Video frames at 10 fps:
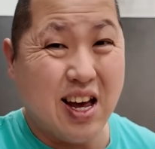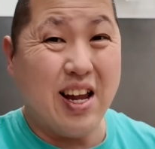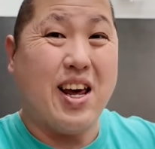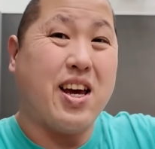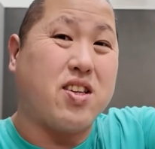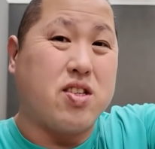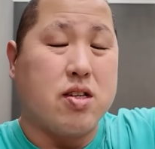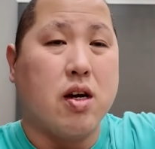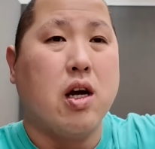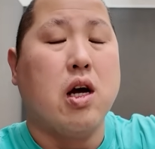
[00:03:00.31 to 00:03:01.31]
10x
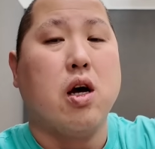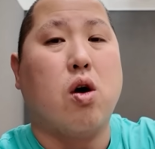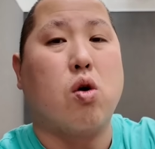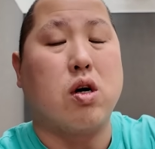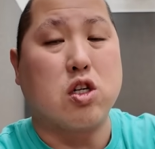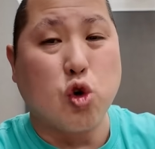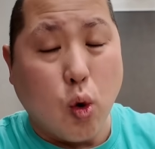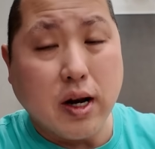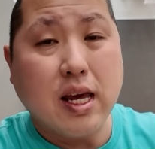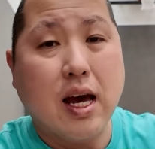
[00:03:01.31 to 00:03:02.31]
or a
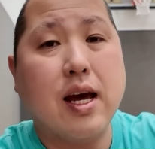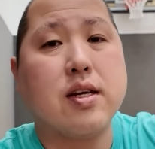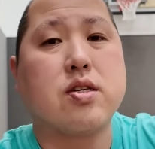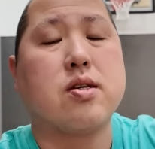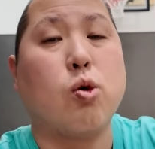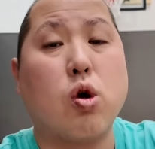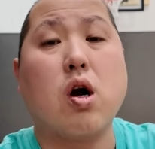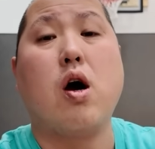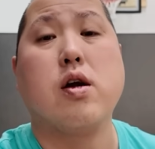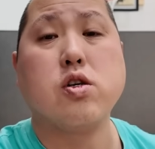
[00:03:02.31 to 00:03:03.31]
20x or
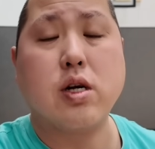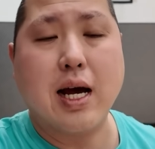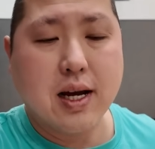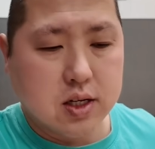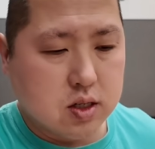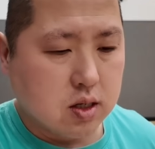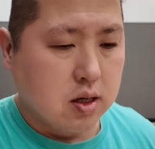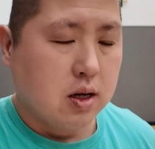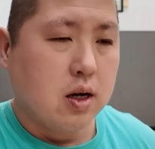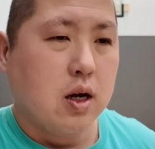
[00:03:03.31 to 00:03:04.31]
a 100x
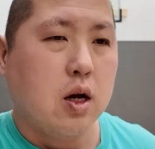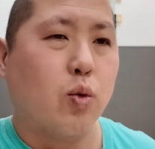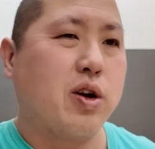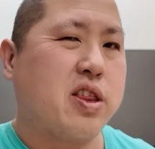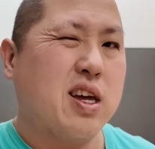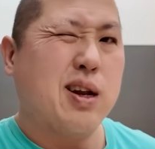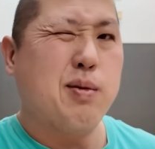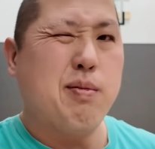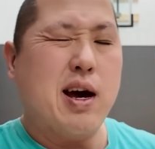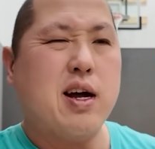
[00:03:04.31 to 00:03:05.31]
within a
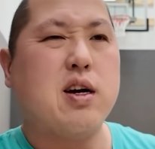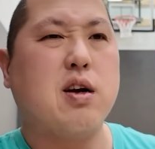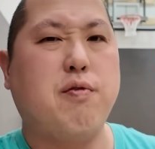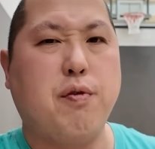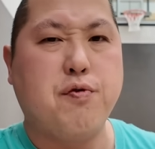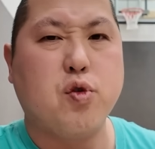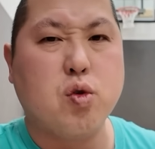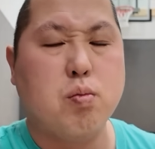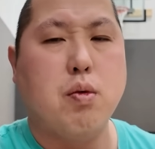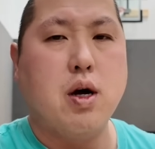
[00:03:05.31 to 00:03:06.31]
matter of a
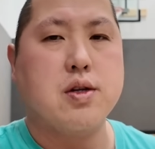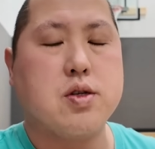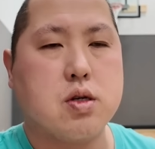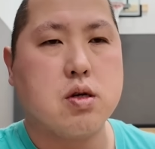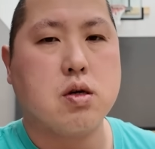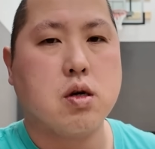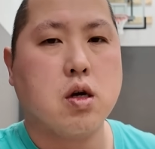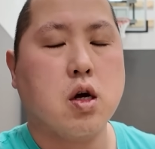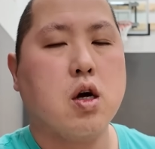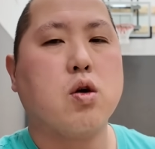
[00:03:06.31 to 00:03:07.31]
few months
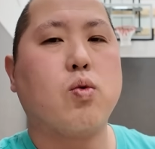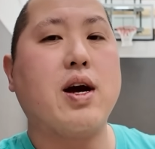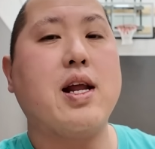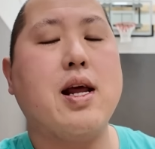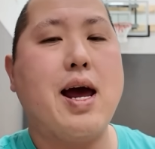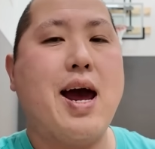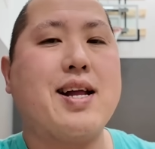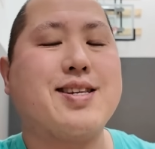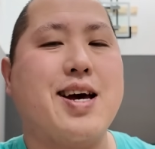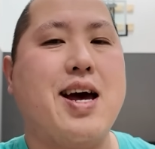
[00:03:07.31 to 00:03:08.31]
right
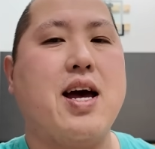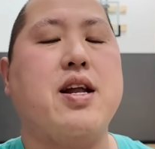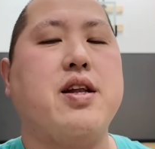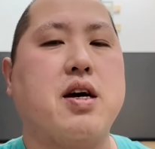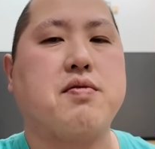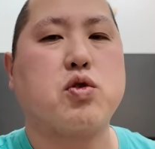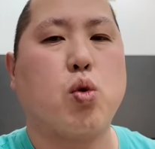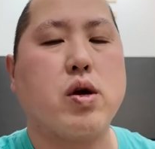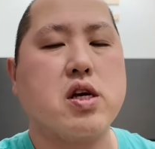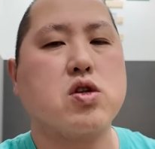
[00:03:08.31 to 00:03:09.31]
at the end of
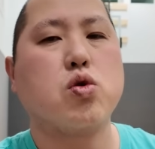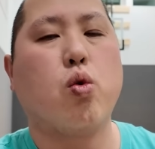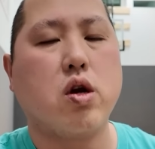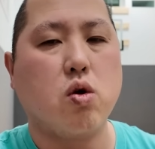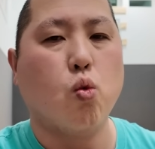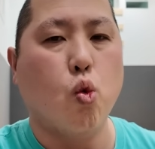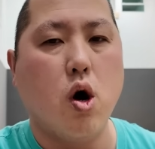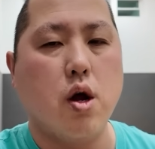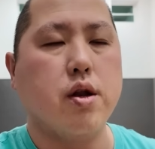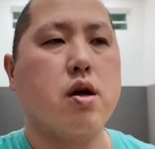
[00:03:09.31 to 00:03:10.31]

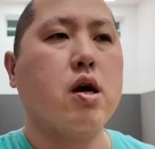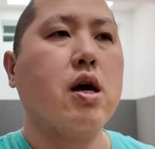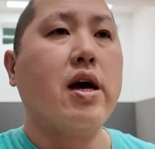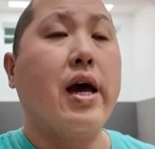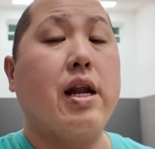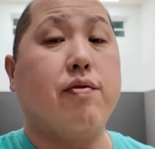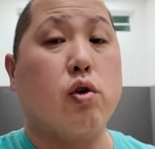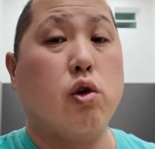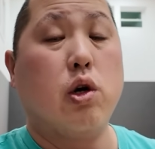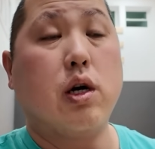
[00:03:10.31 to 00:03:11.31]
2021. And if
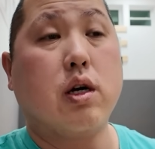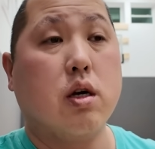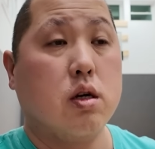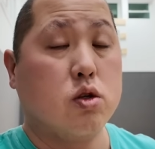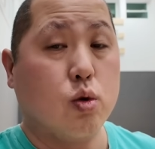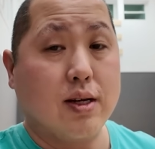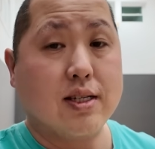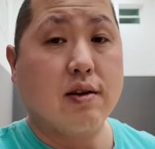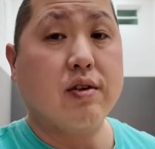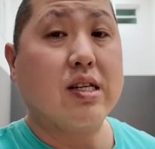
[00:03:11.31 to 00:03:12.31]
you look,
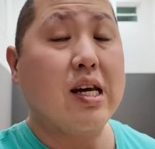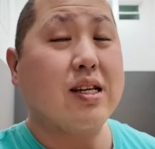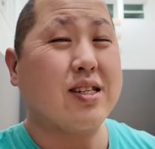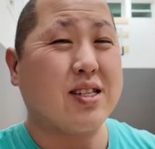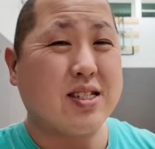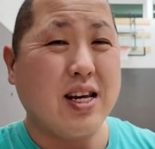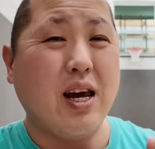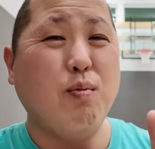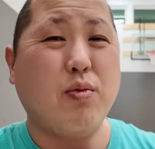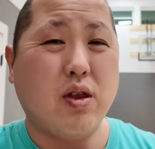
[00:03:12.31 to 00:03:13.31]
2017 is the
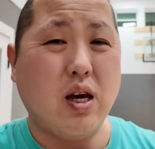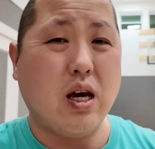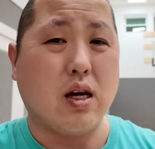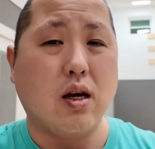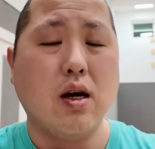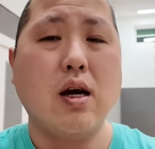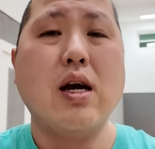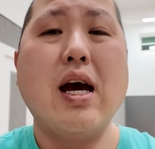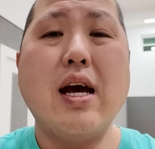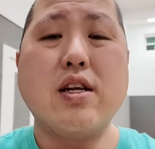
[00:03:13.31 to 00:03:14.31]
same thing.
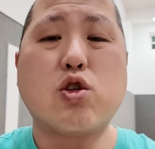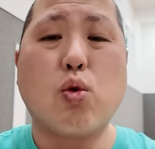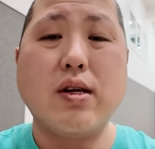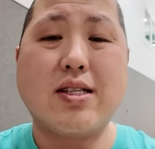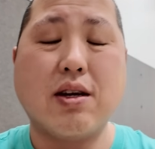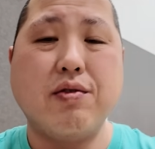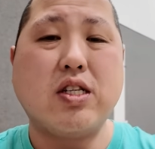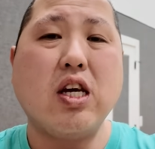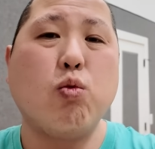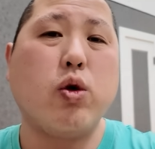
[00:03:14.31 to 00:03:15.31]
And in
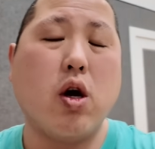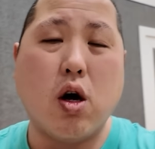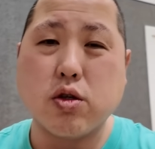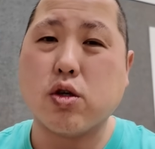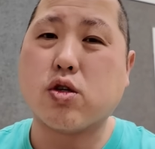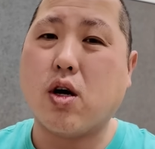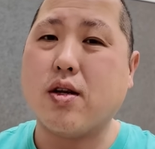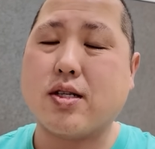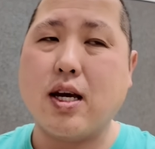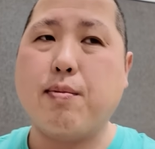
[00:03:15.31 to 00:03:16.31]
2017, we also saw
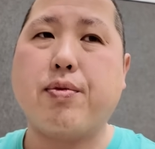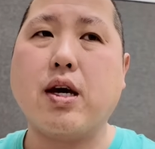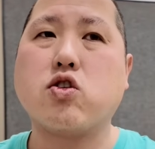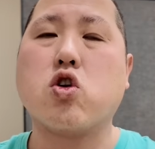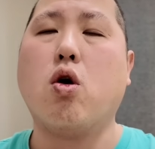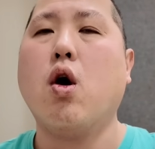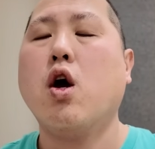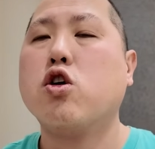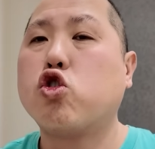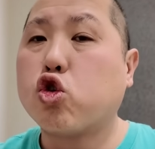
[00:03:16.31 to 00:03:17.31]
the same thing. So
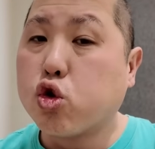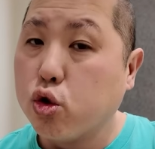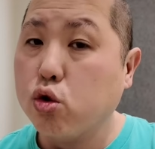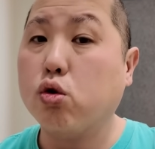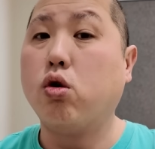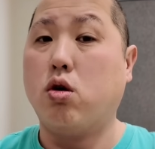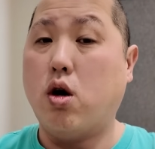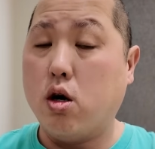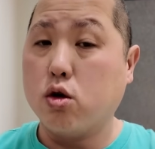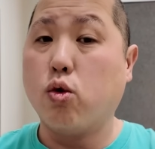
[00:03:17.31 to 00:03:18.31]
true
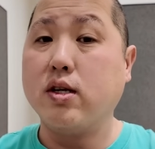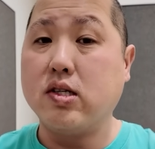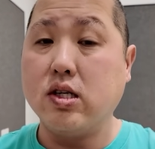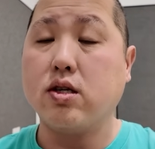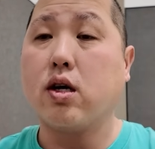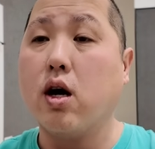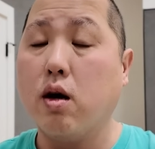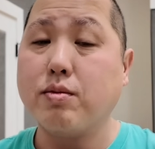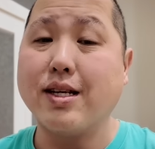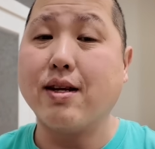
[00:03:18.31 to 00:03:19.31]
altcoin season
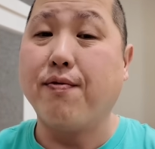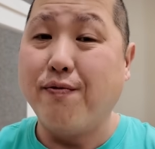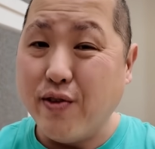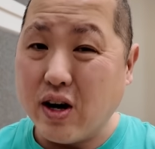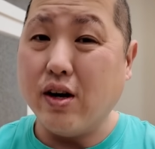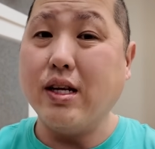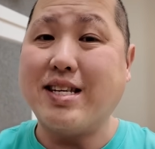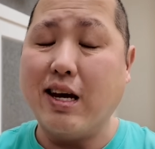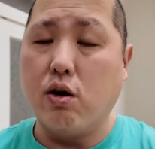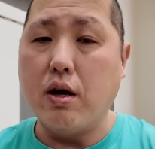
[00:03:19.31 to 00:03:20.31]
comes at the very
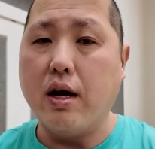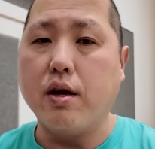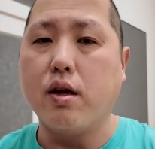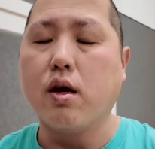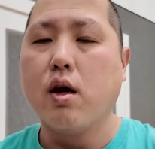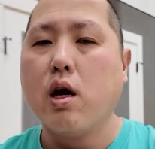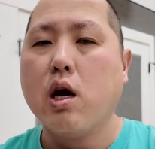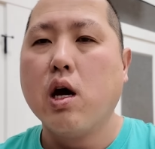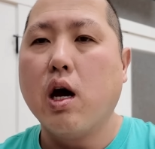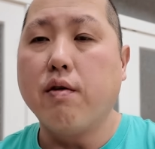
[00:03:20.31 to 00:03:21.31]
tail end
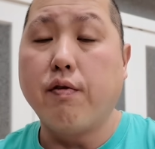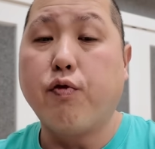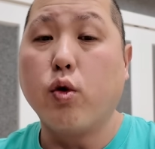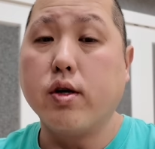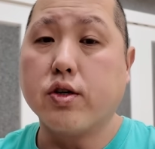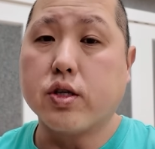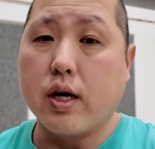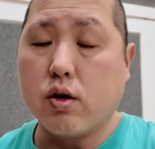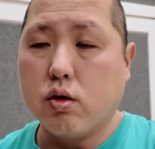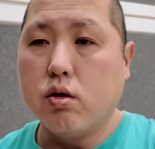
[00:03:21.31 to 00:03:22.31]
of a four-year
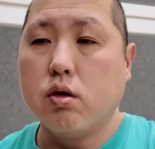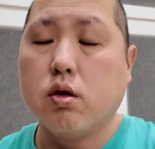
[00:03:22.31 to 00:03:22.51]
cycle.